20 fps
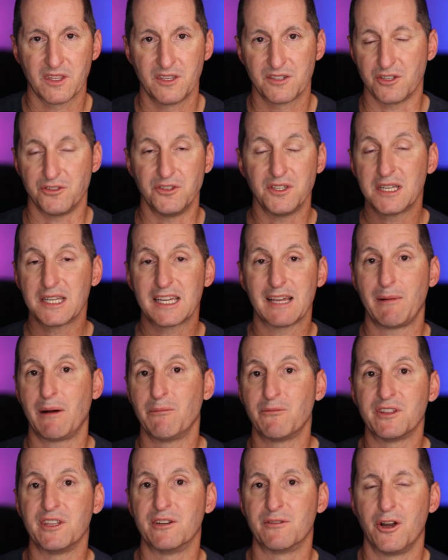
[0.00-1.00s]
So you can come
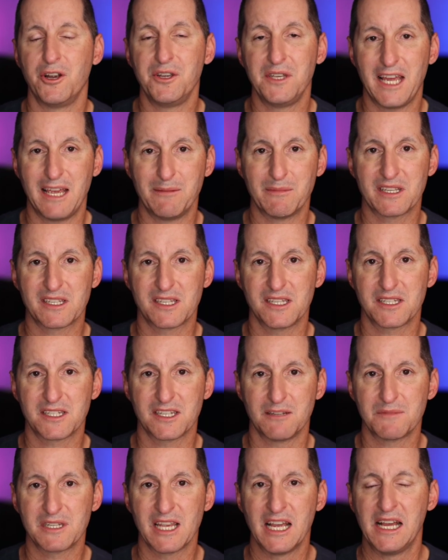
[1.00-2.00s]
up with your own naming
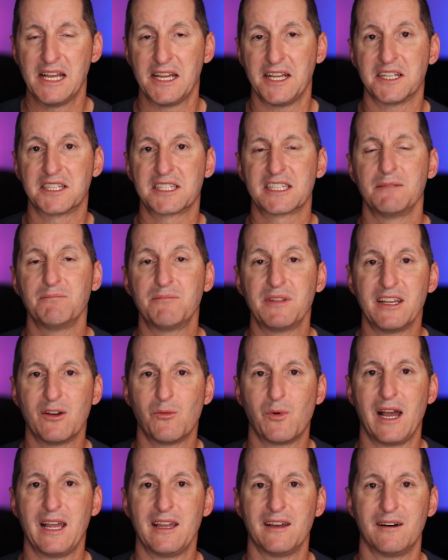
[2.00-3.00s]
systems. It's simply a
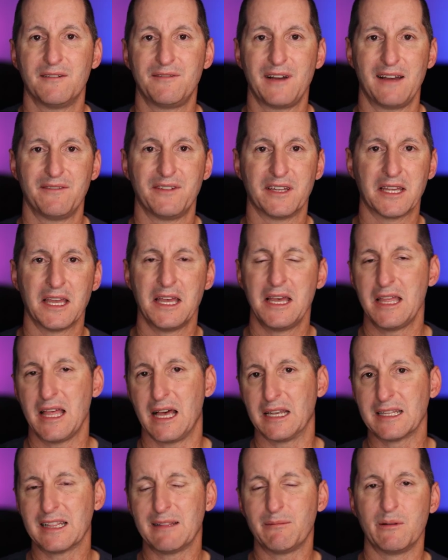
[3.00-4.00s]
way of having
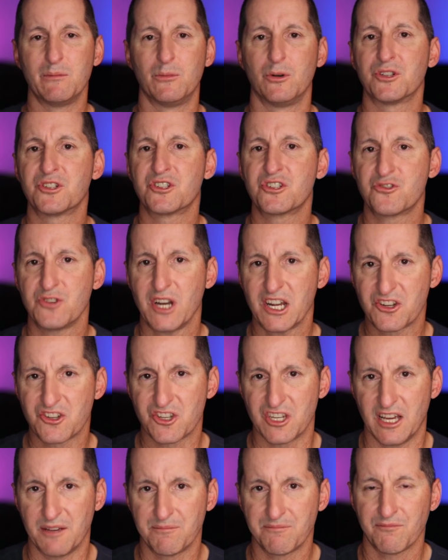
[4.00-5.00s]
a little bit more
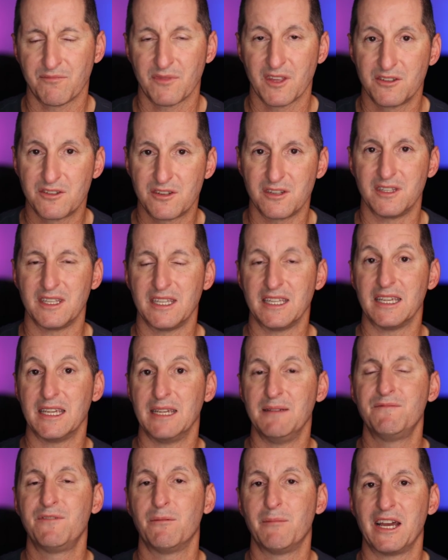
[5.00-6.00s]
structure to the
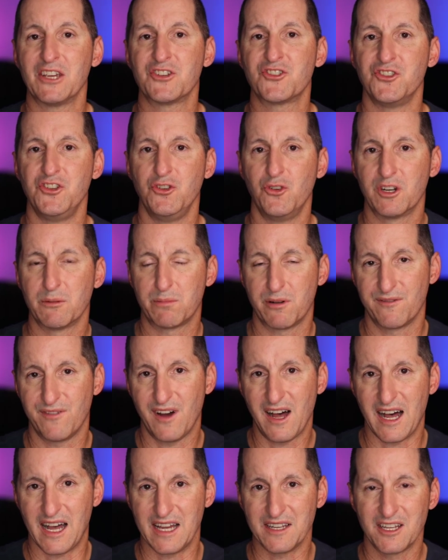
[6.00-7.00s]
information you want to
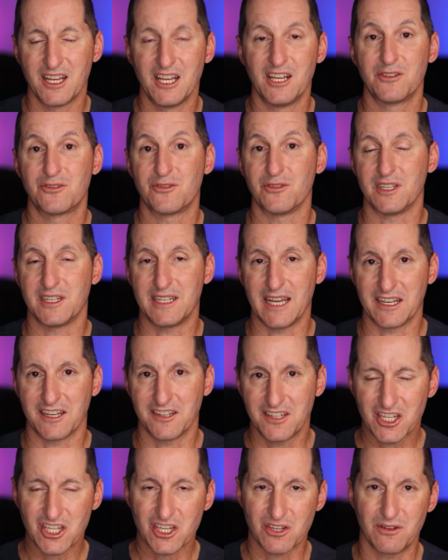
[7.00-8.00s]
provide to the data
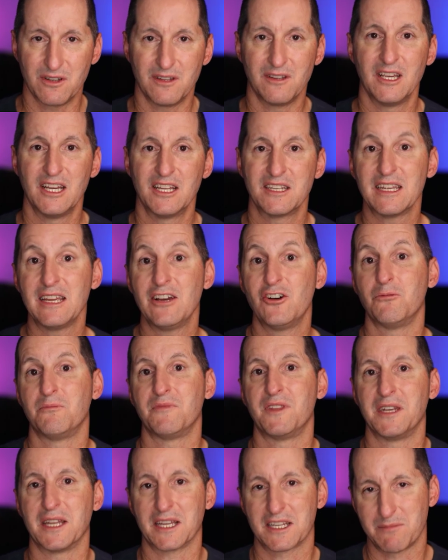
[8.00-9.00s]
dictionary to
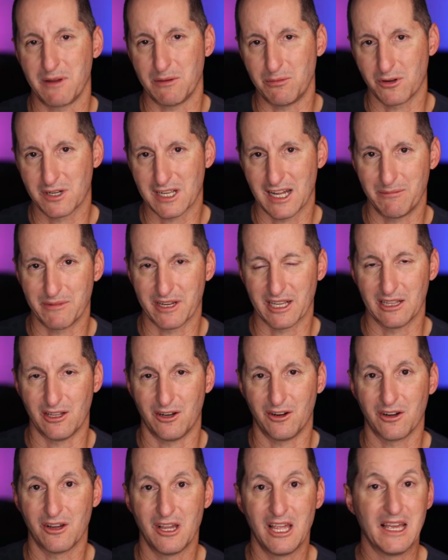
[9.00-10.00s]
help the next people coming
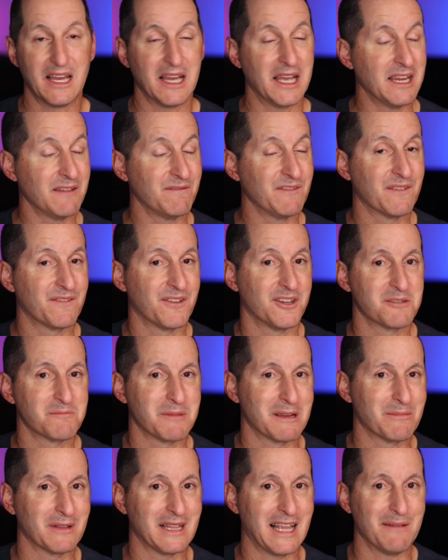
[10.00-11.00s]
along, even if those
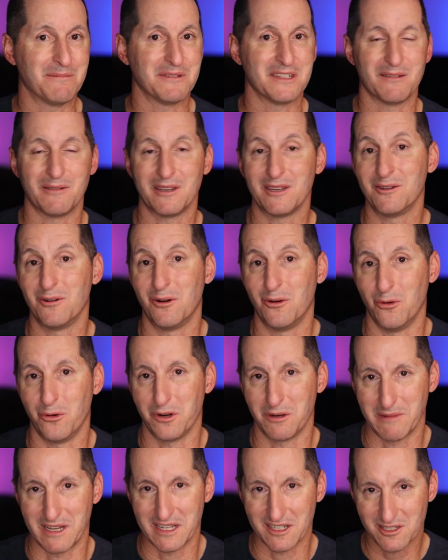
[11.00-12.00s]
people happen to be
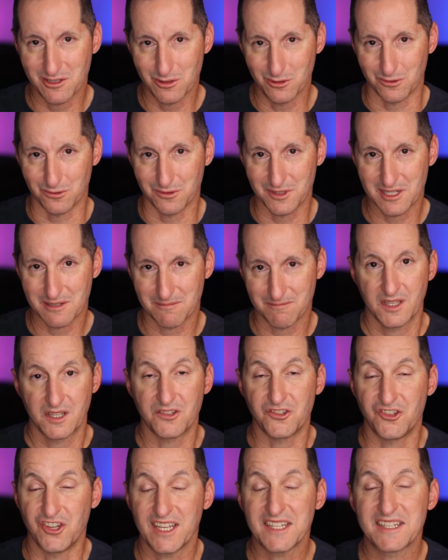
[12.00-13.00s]
automated tools.
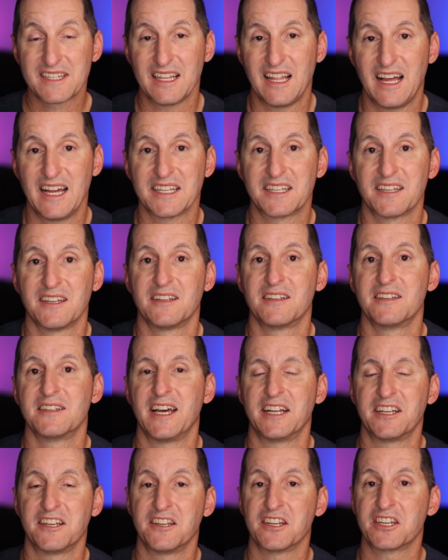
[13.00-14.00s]
Just like
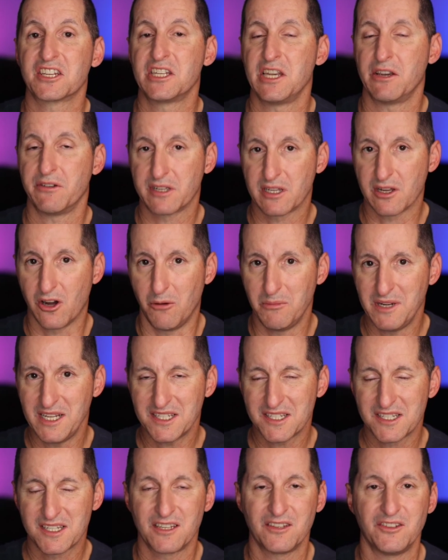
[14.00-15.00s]
data dictionary
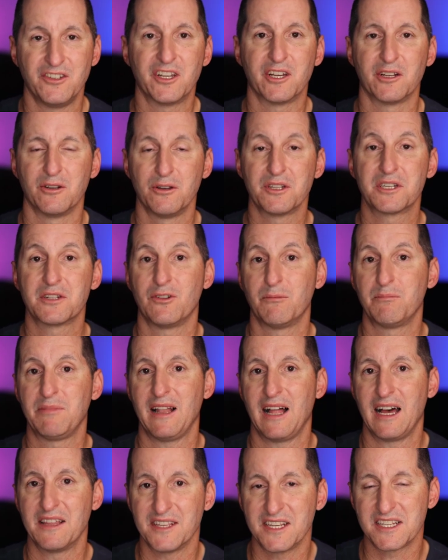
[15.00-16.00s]
comments, you can also
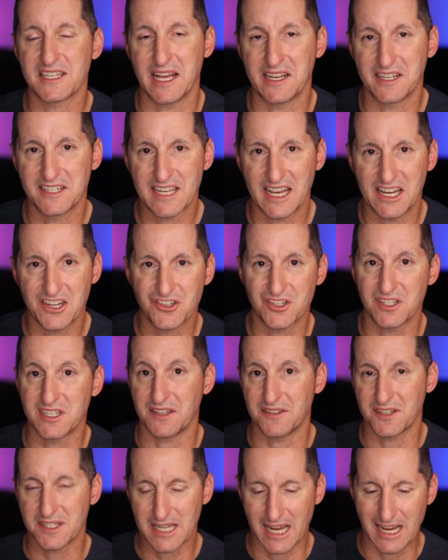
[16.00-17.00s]
apply these annotations
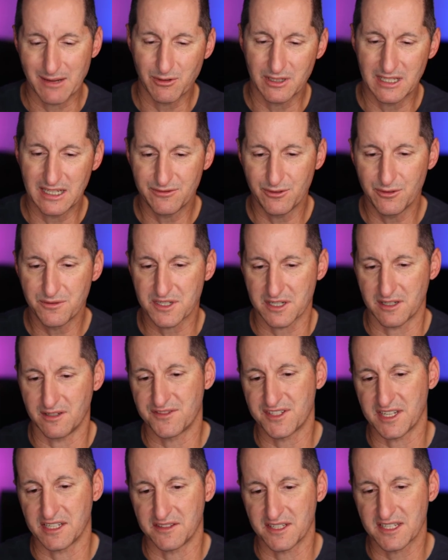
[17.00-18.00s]
at the table level. So
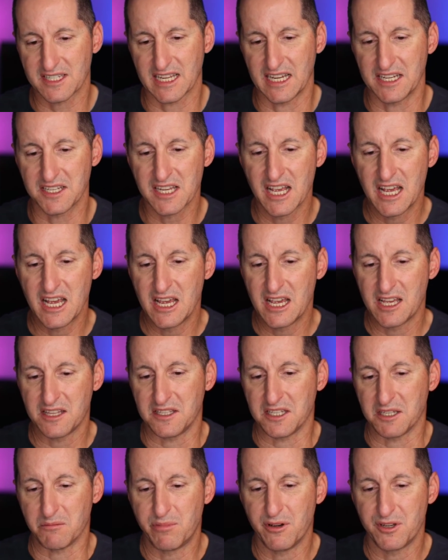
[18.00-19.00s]
I've said in this case,
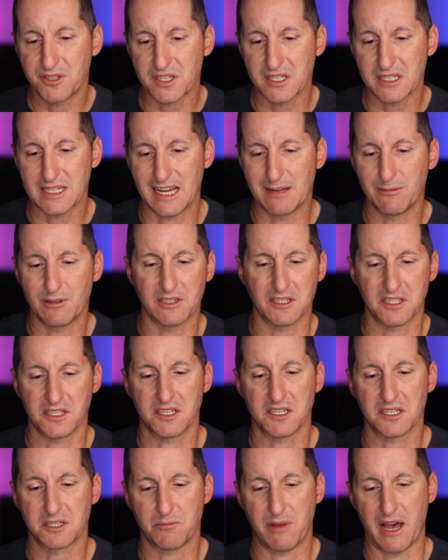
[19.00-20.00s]
the person table
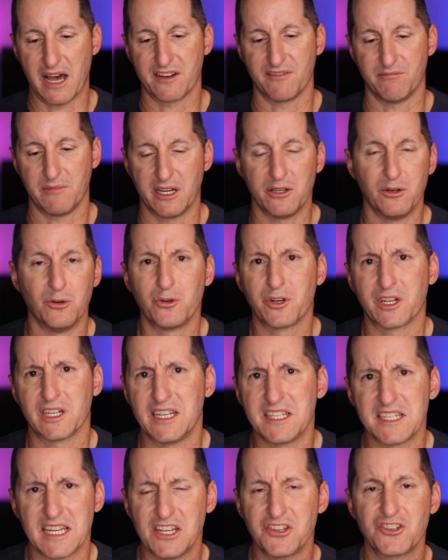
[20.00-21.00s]
is part of my
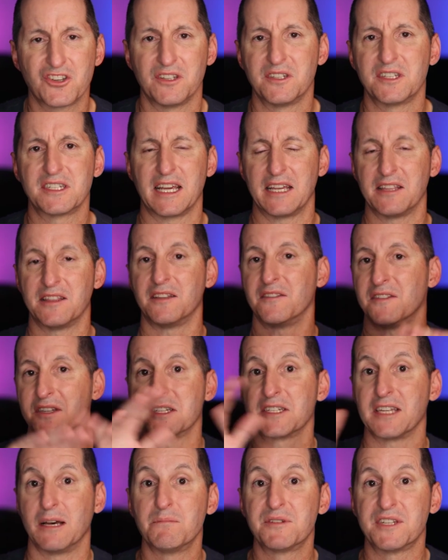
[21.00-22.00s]
organization, say that the
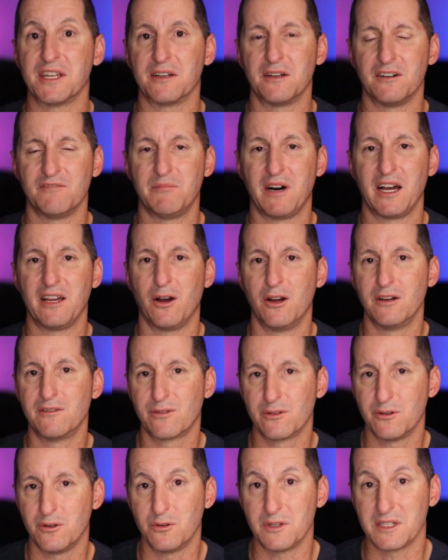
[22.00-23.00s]
subset of my
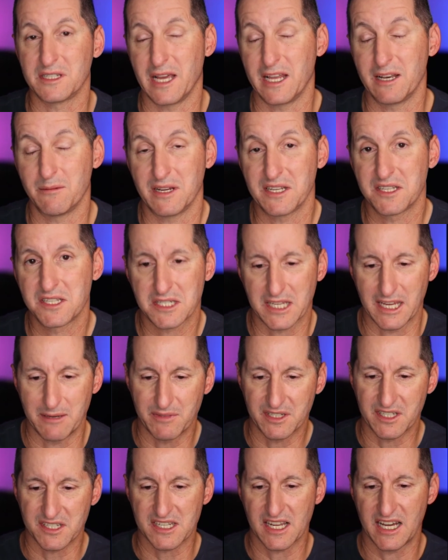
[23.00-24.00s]
overall database
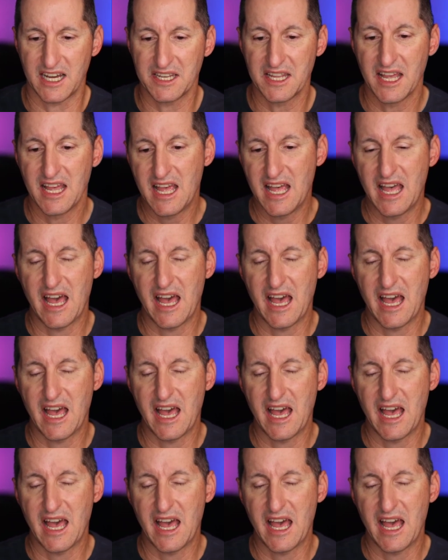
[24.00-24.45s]
schema design.